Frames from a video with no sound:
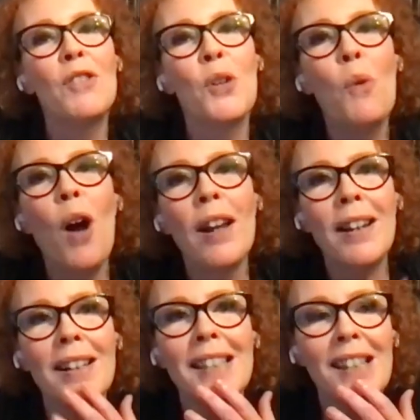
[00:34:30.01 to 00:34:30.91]
So what I'd
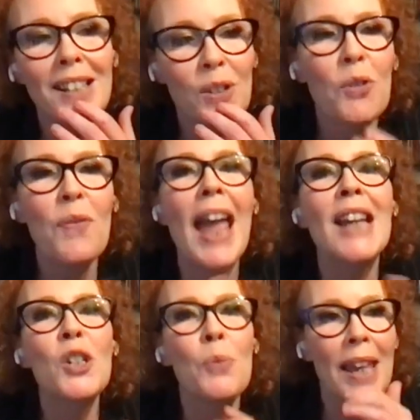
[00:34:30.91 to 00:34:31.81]
like to sort of
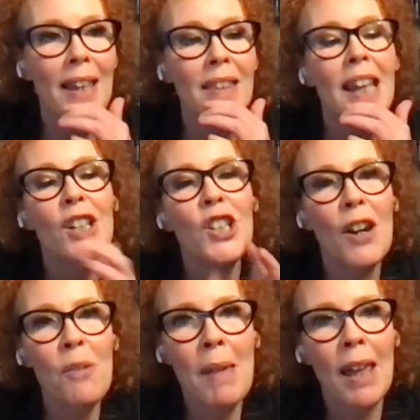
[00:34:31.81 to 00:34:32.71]
end with,
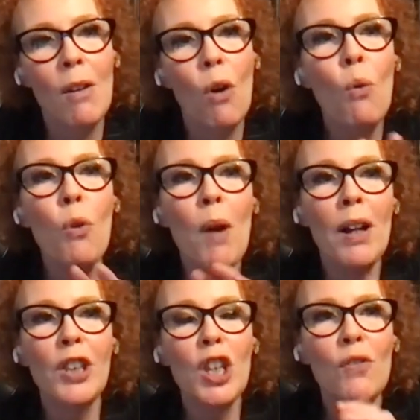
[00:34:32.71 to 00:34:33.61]
Jeremy, all the
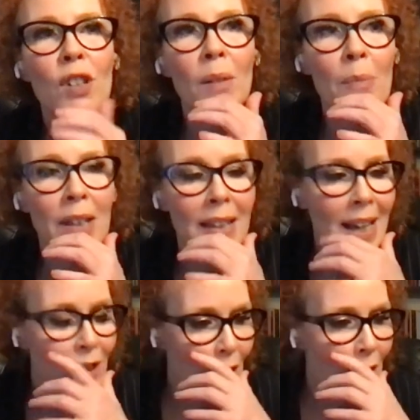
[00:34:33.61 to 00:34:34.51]
work that you've done with
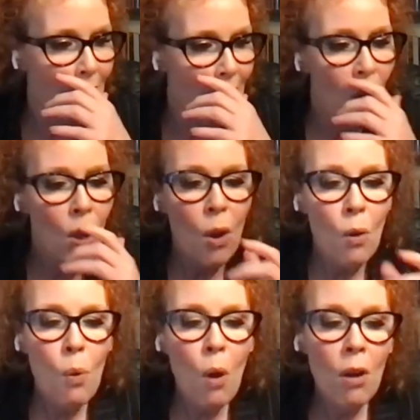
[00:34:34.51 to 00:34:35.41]
Adriana,
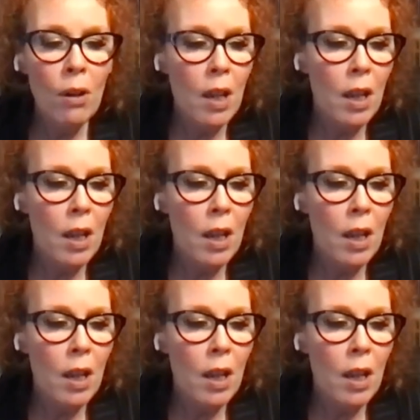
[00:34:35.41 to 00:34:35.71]
what